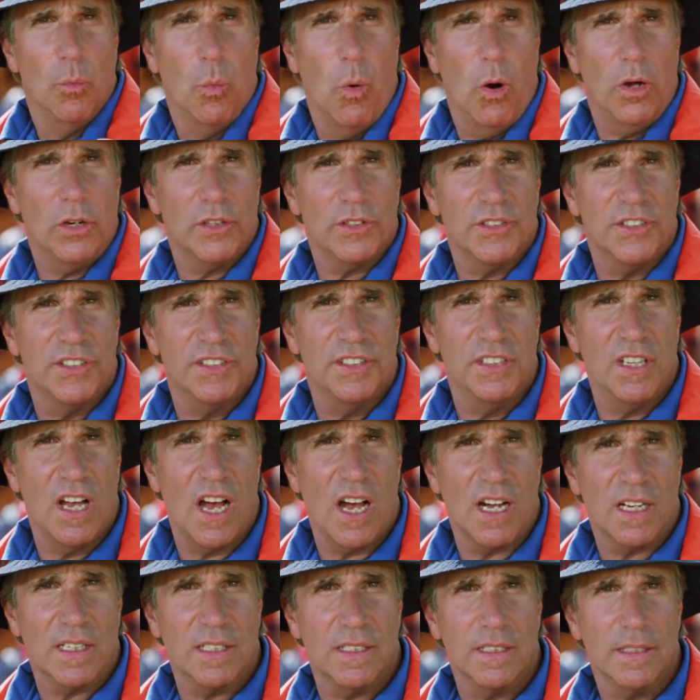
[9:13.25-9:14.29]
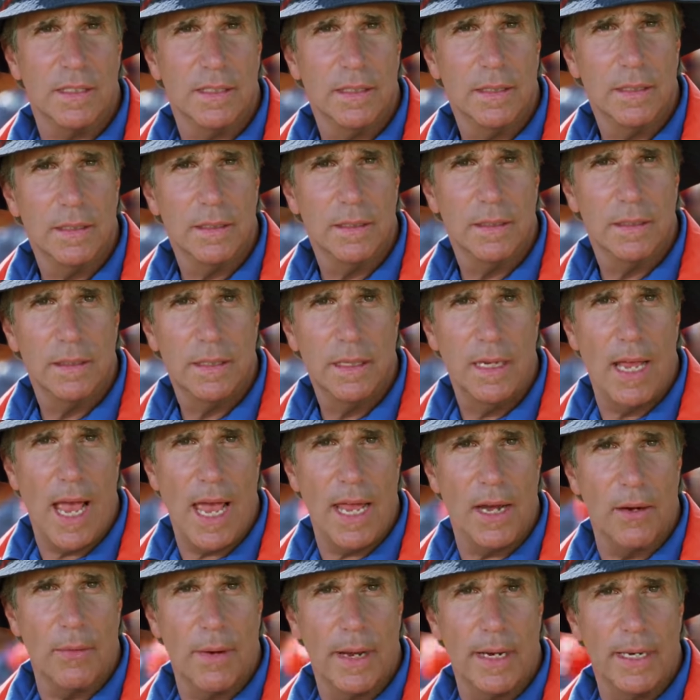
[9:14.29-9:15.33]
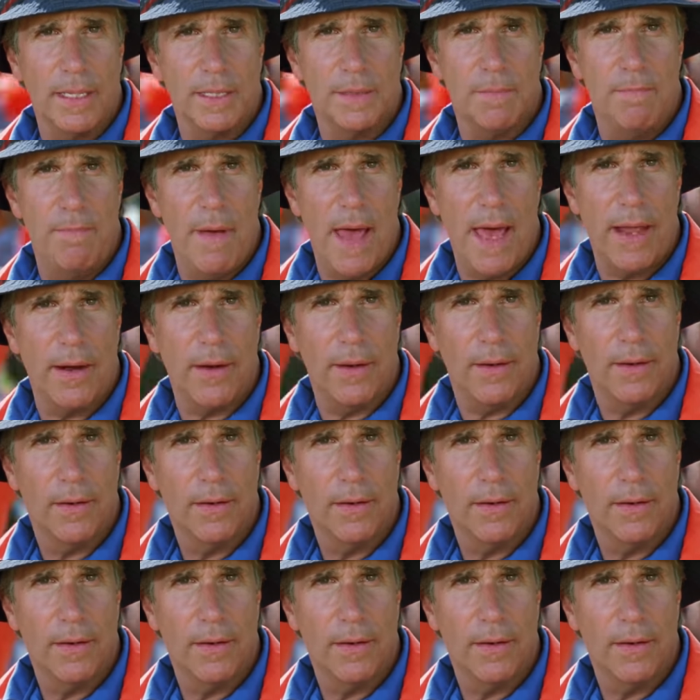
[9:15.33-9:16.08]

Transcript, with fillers: Water sucks. Gatorade is better.